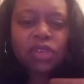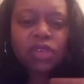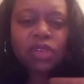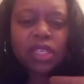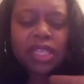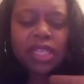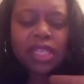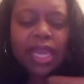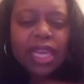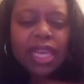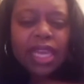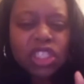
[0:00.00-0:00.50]

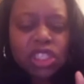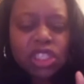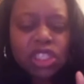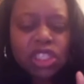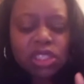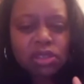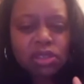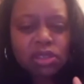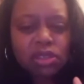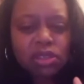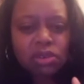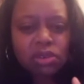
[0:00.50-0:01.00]

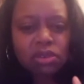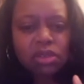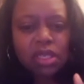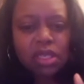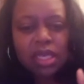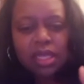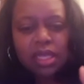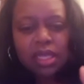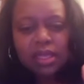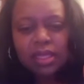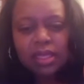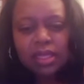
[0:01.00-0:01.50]
relational,
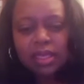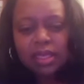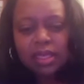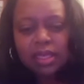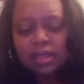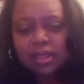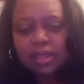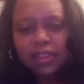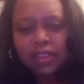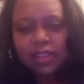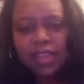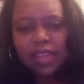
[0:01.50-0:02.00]

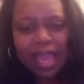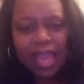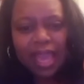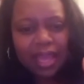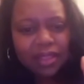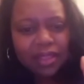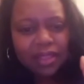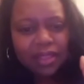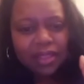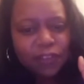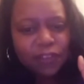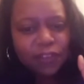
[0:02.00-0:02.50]
and
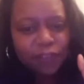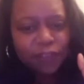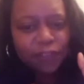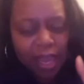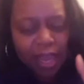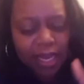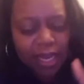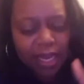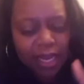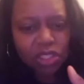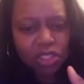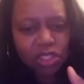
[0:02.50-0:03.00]
the
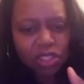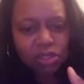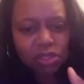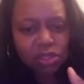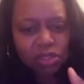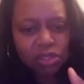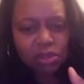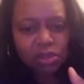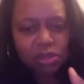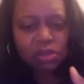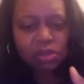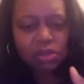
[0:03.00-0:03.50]

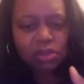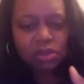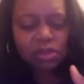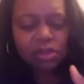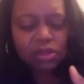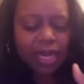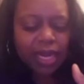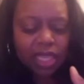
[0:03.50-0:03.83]
financial,